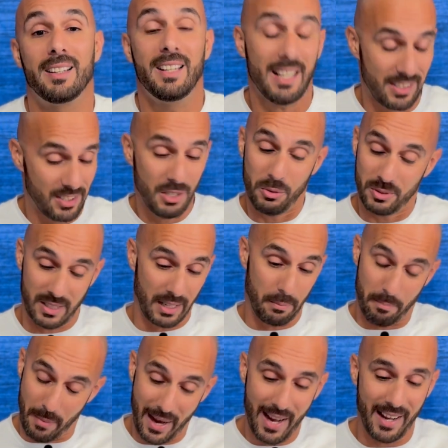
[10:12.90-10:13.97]
actually was like,
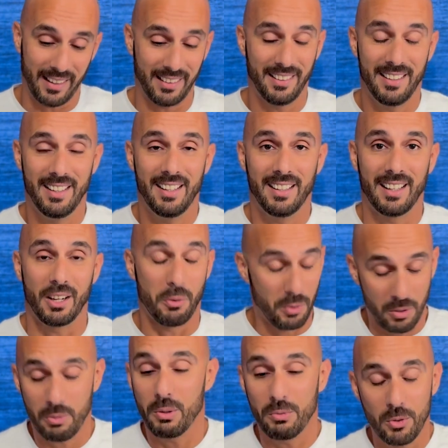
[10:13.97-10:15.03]
man, like
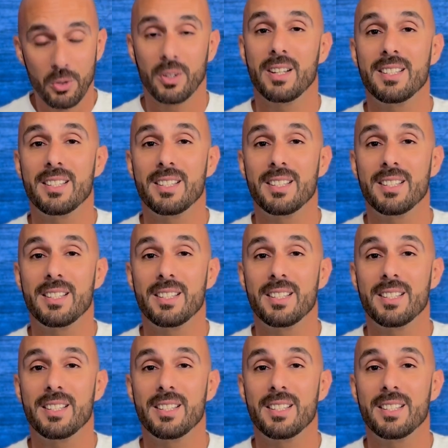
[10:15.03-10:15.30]
we're reviewing